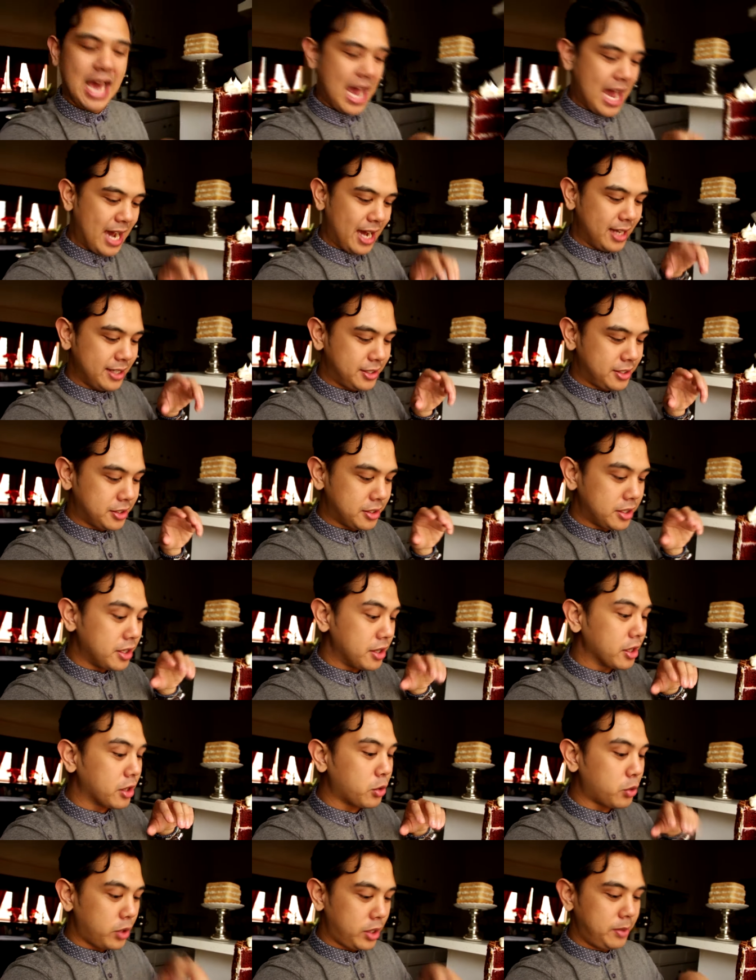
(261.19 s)
adds to
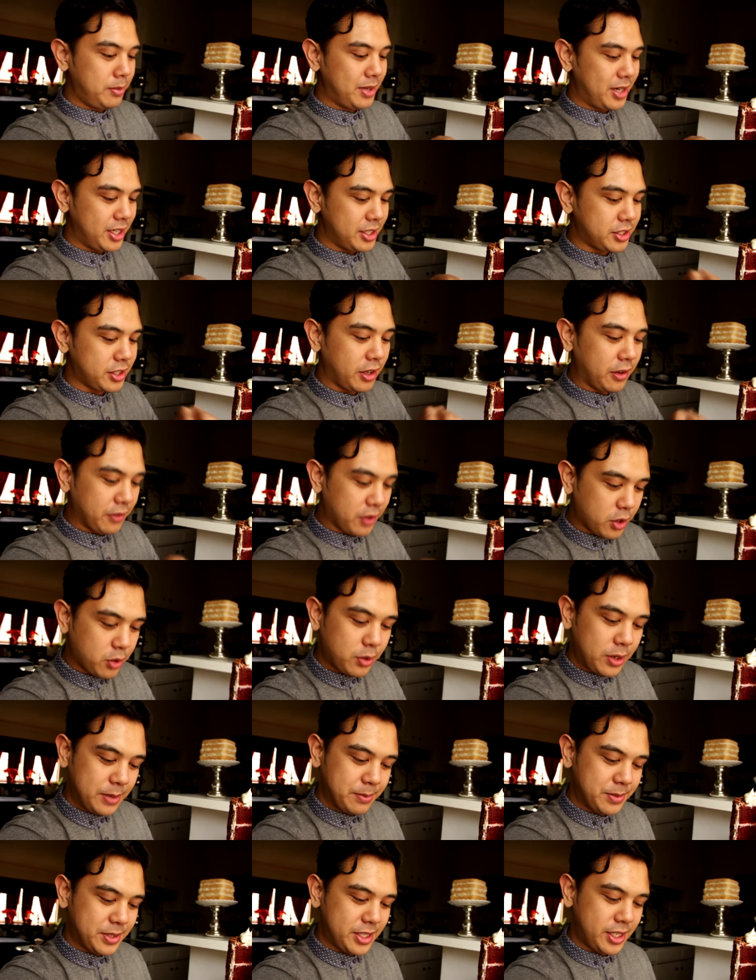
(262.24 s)
the creaminess of the
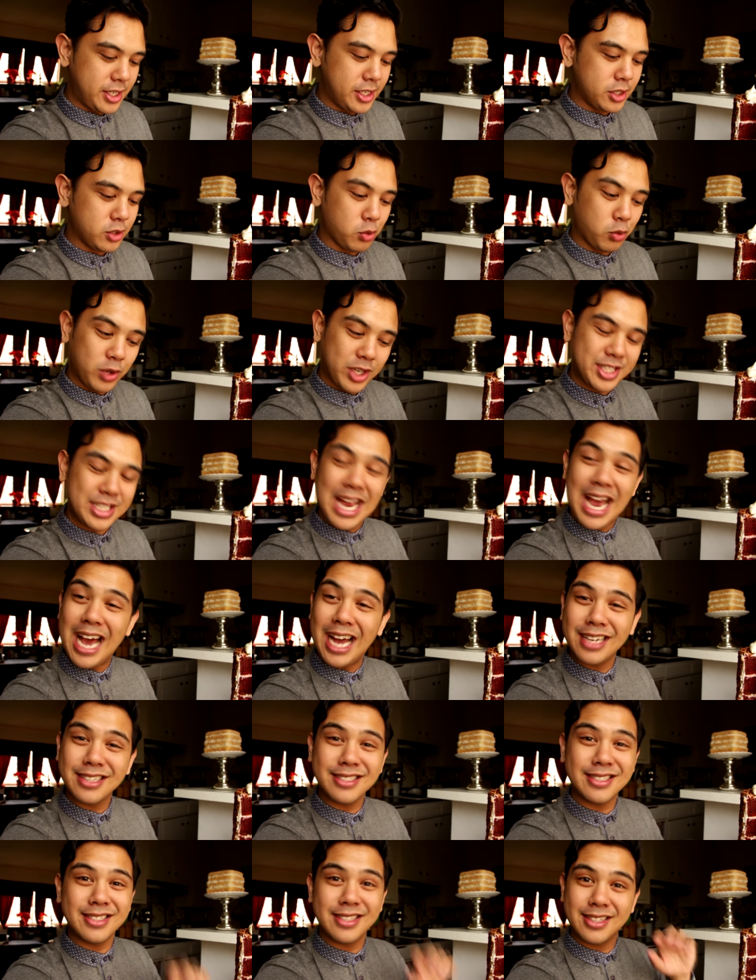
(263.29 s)
cream cheese, which
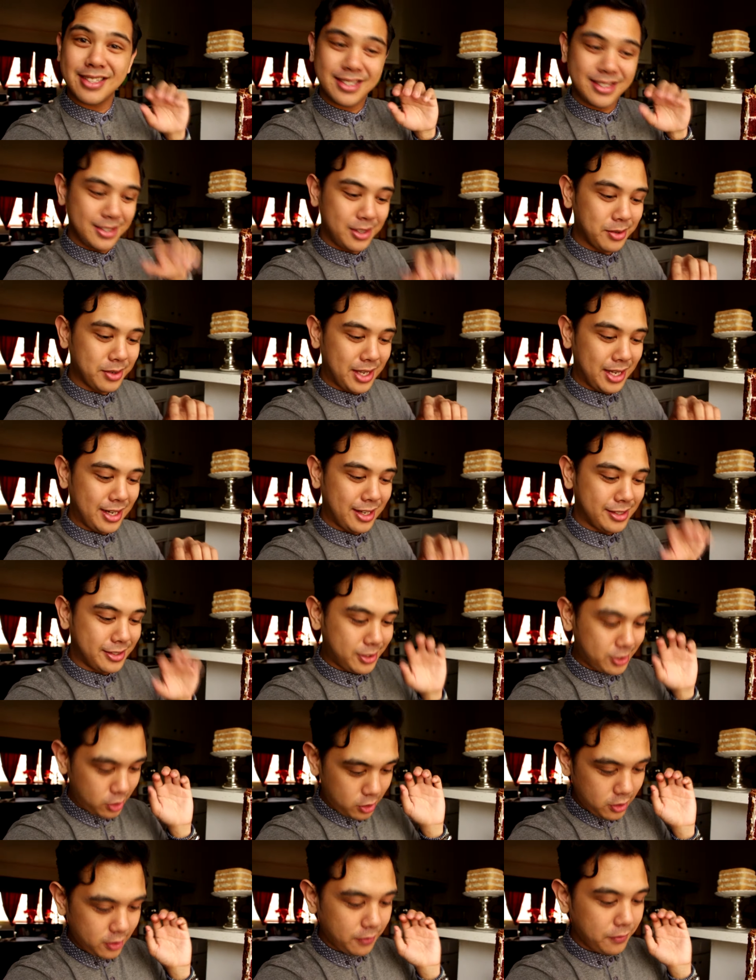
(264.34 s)
adds to the silkiness
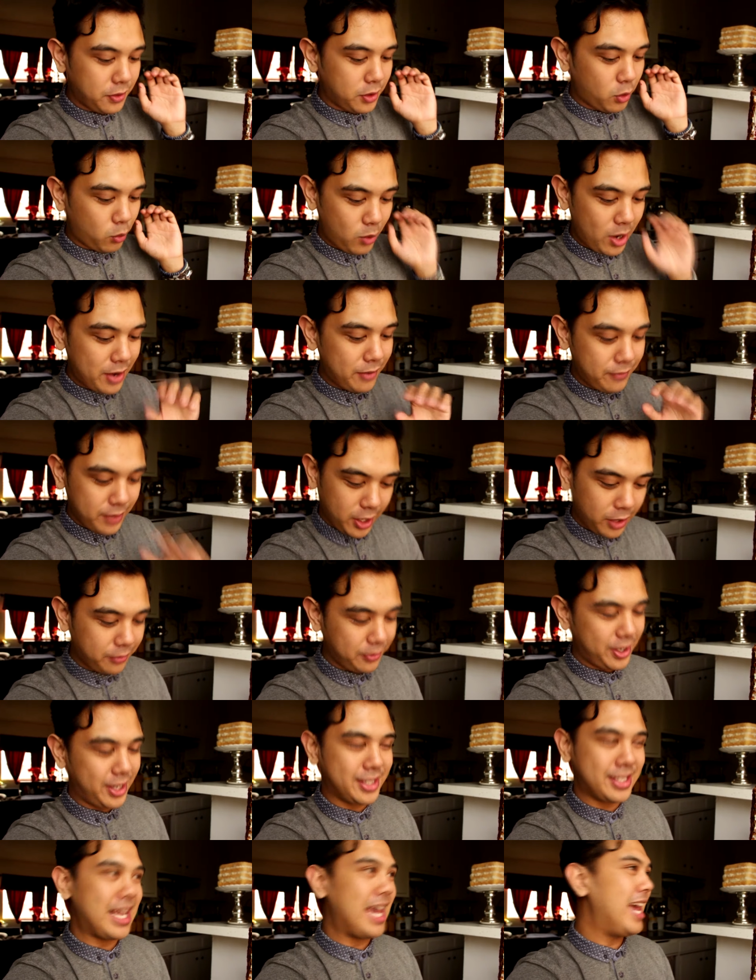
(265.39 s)
of the red
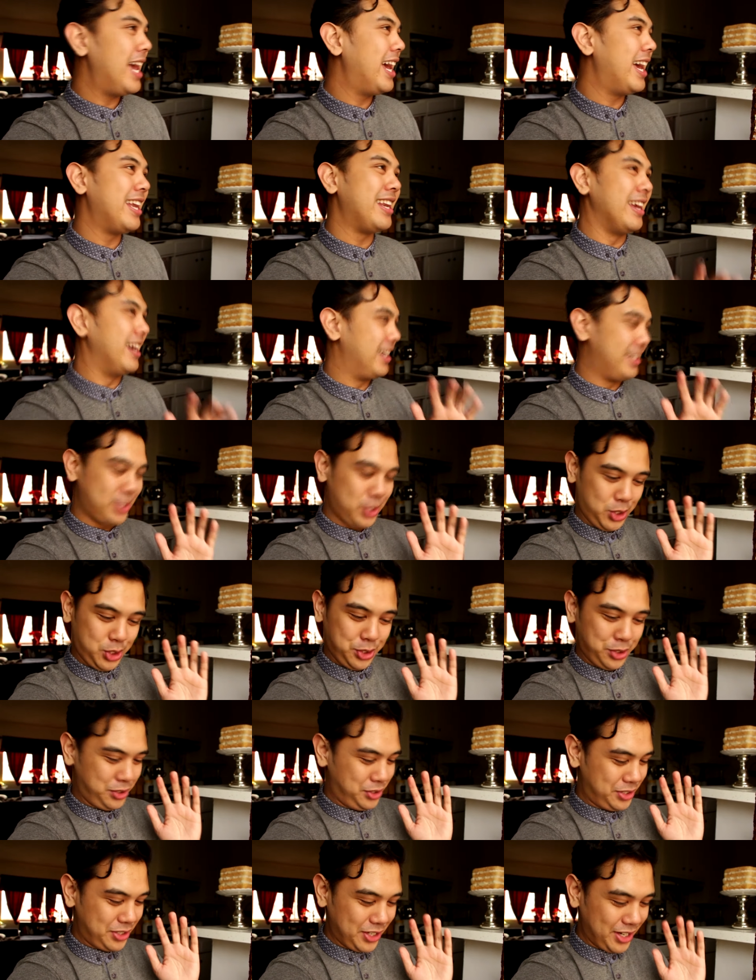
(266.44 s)
velvet, and it's
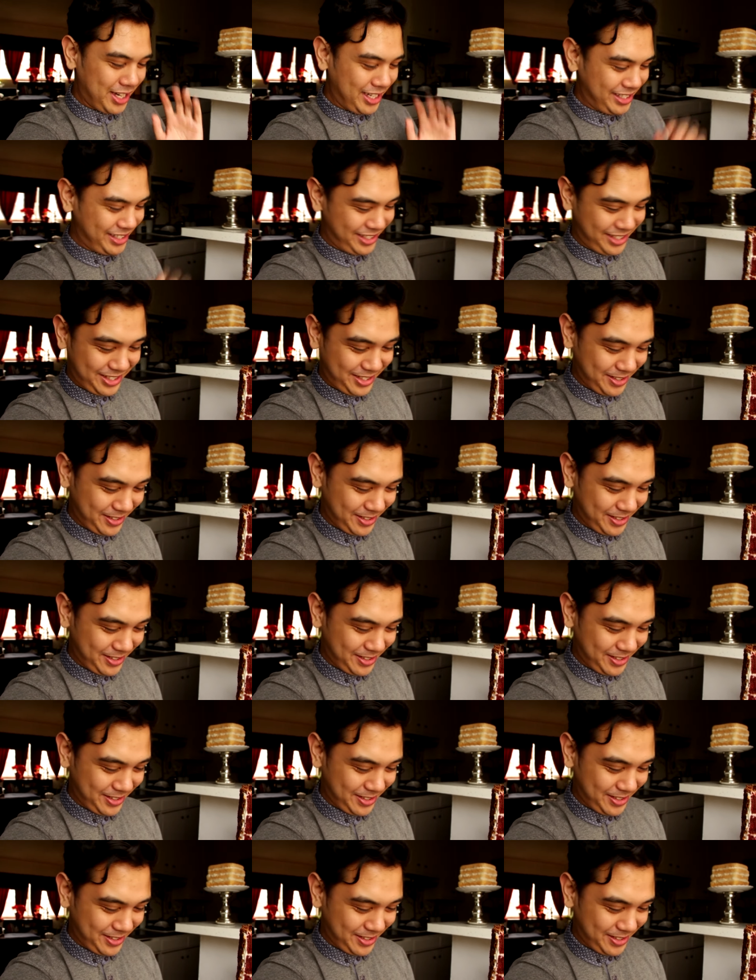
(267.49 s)
just